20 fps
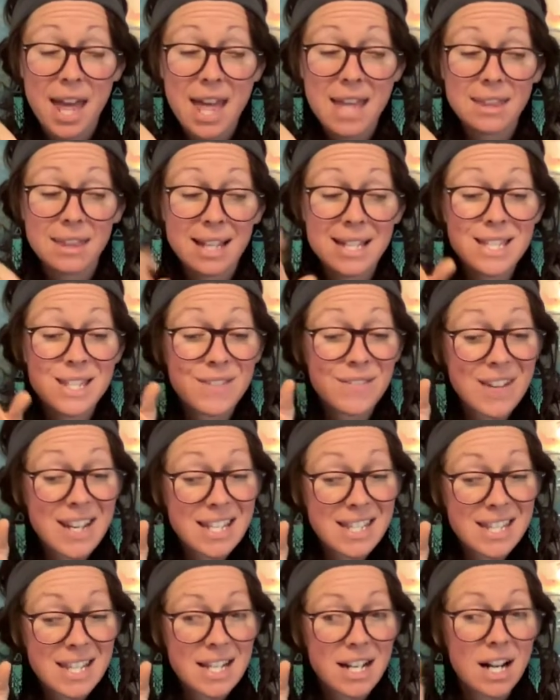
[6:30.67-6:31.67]
And let's
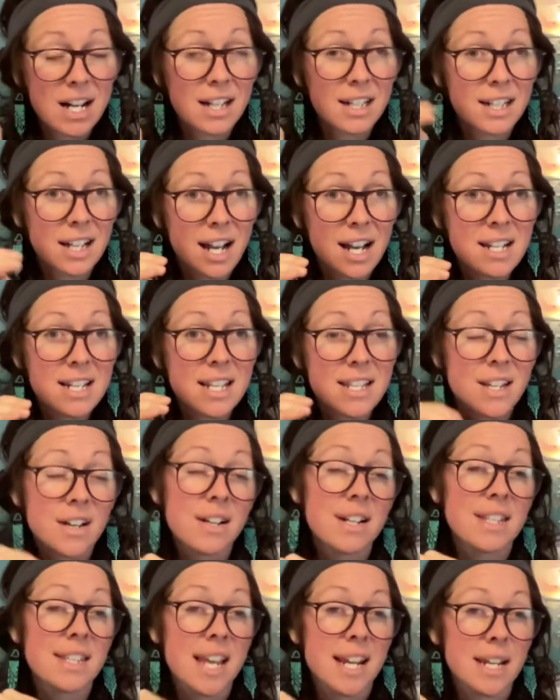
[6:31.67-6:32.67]
face it, our gut is
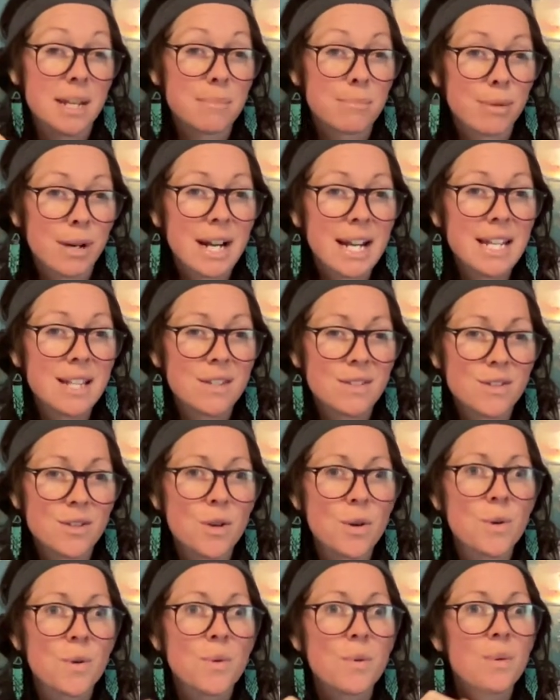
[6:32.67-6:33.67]
our second brain,
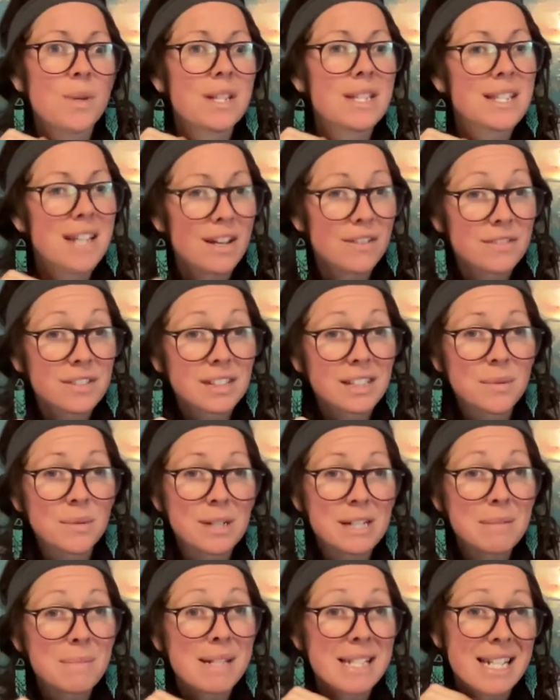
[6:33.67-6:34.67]
so we definitely
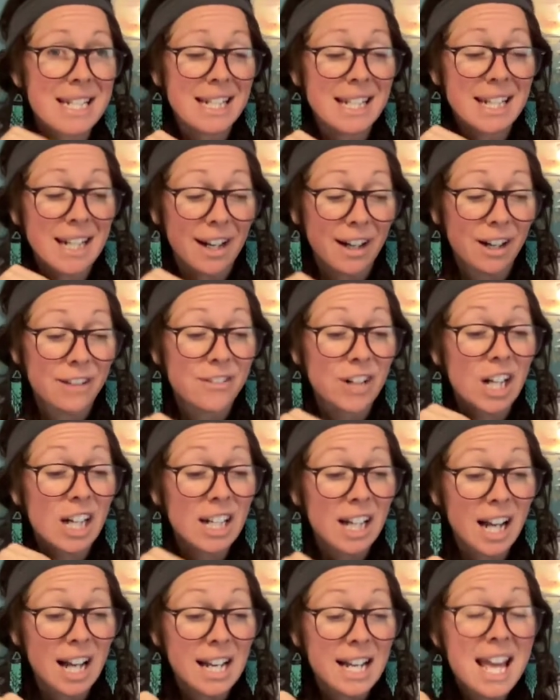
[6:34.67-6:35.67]
want to be taking care of our
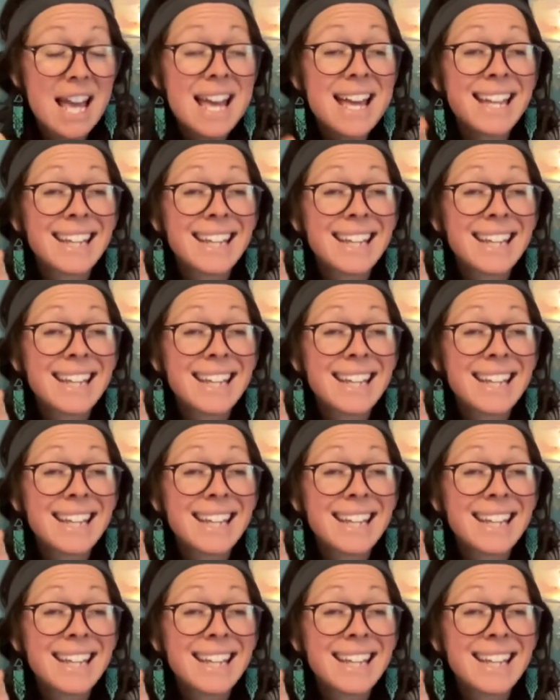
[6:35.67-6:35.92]
gut.